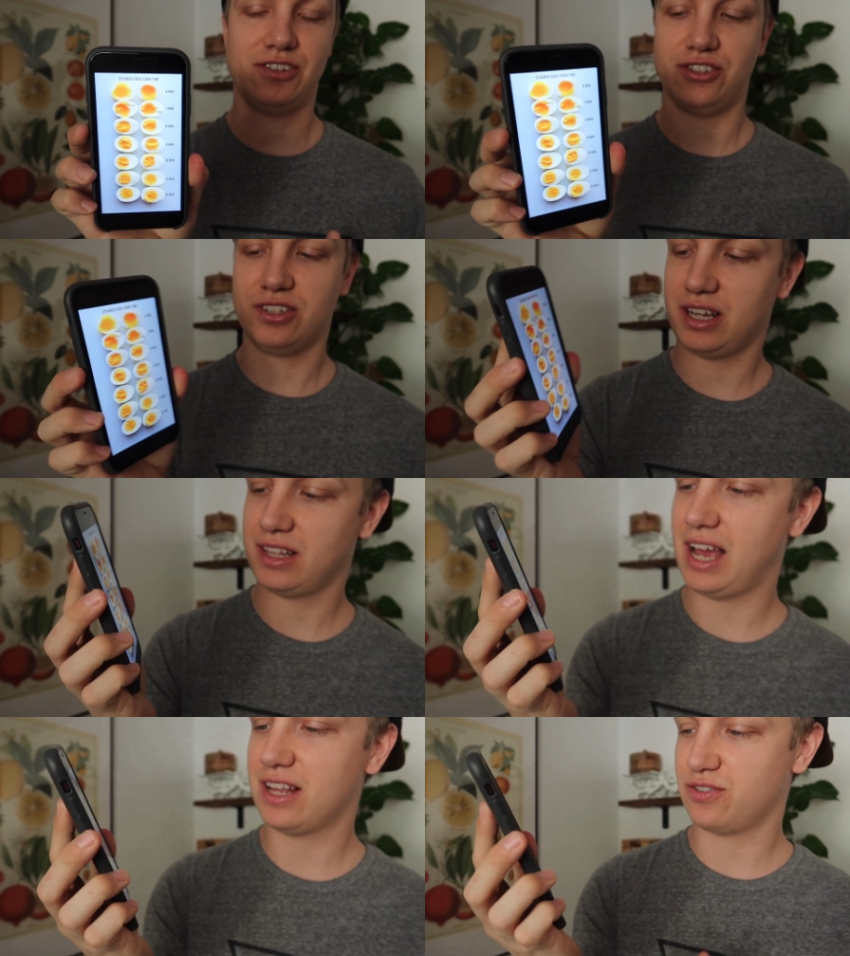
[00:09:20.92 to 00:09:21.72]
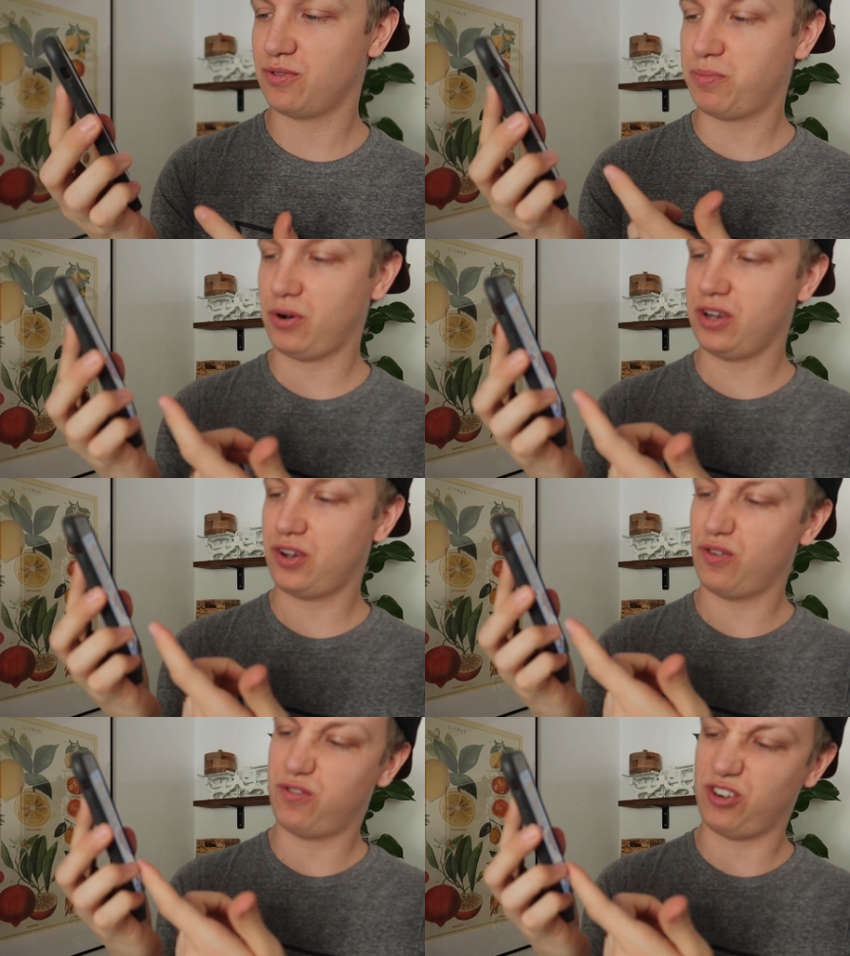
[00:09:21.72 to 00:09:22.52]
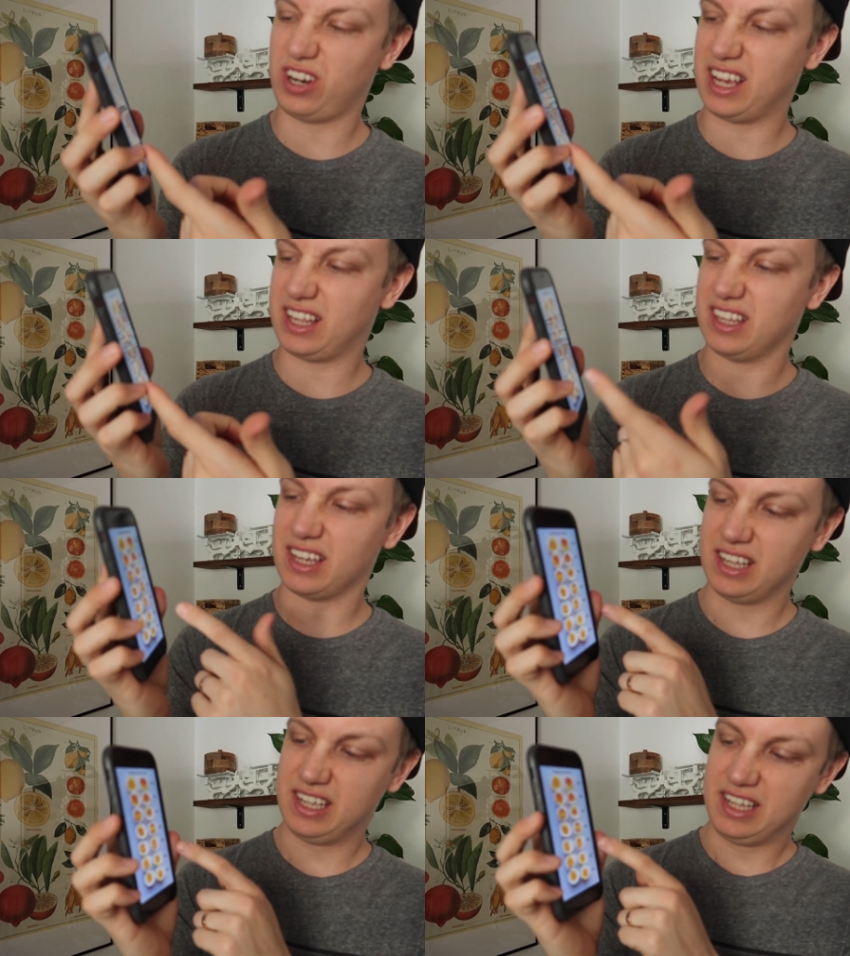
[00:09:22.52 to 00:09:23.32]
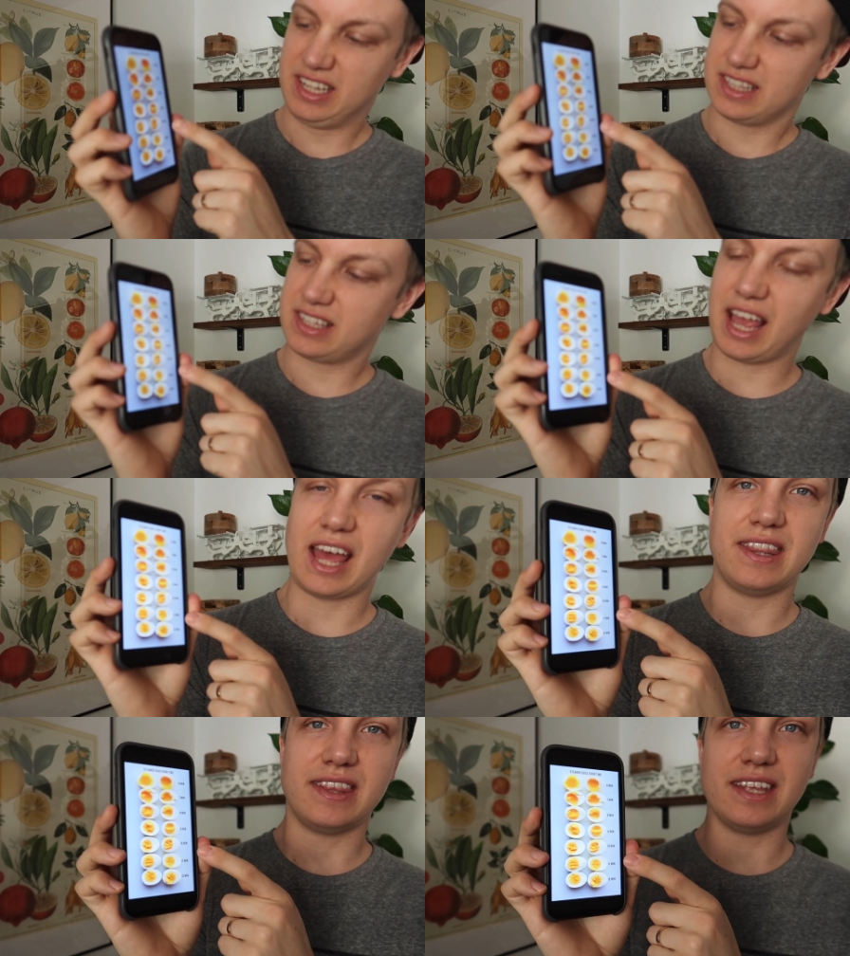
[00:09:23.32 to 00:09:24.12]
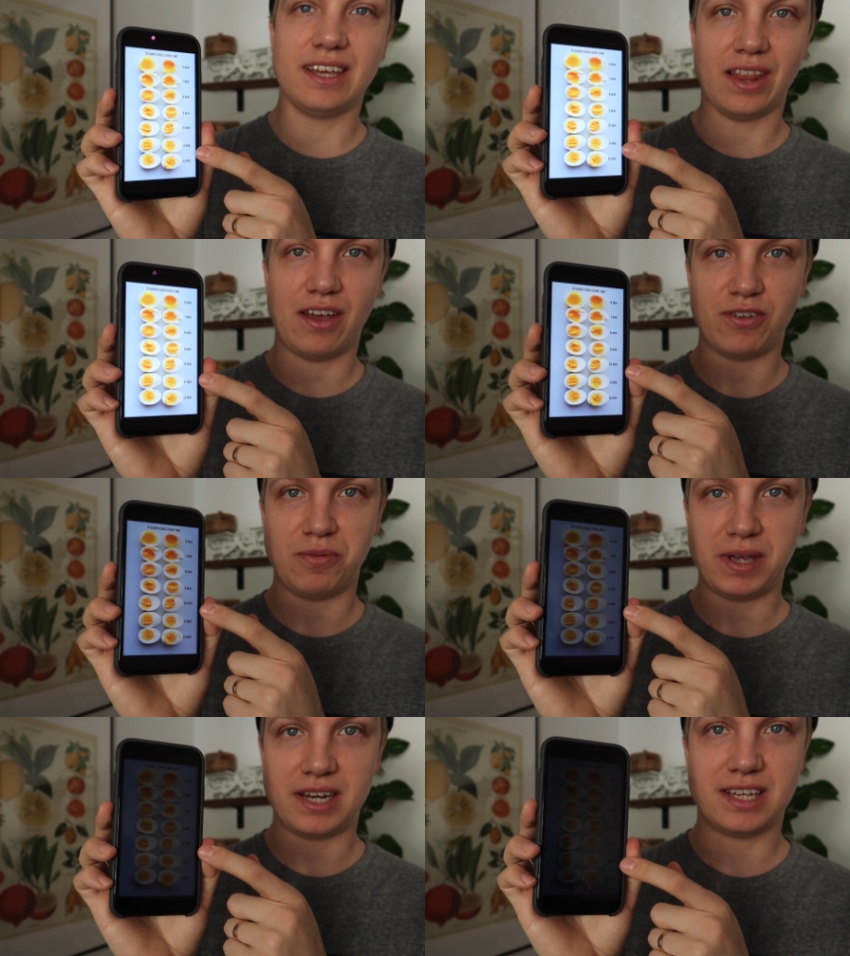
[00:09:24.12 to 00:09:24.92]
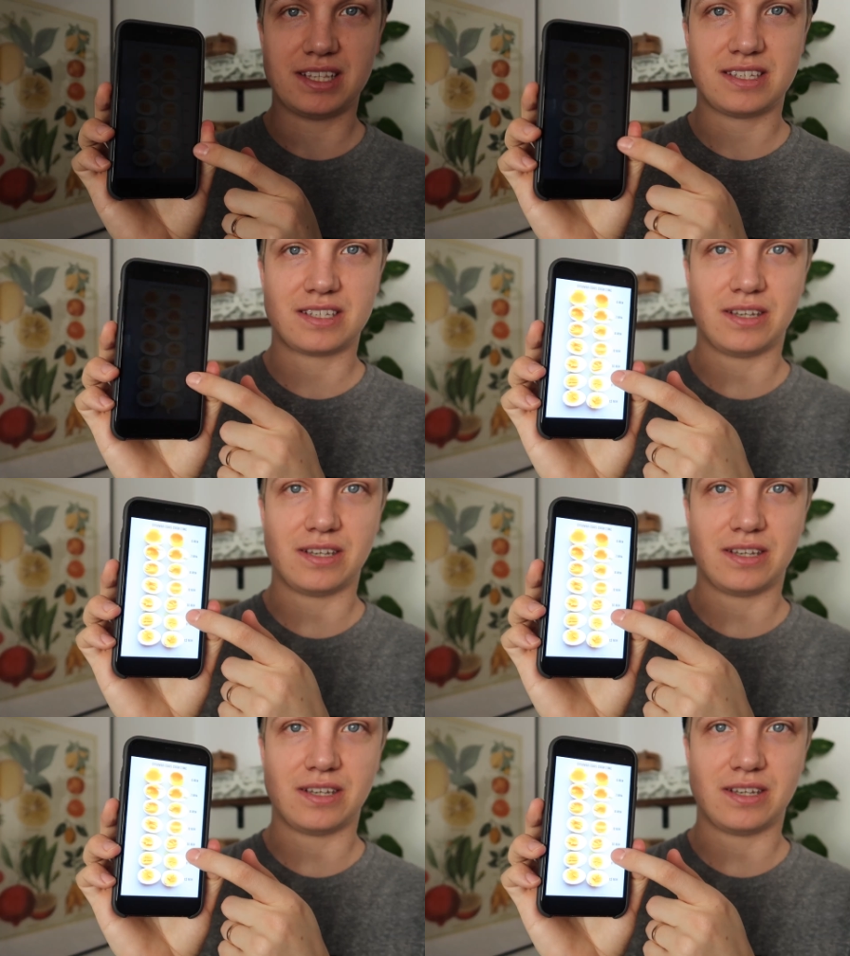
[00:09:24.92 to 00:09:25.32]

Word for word: just like that so we probably go for like the 10-11 minutes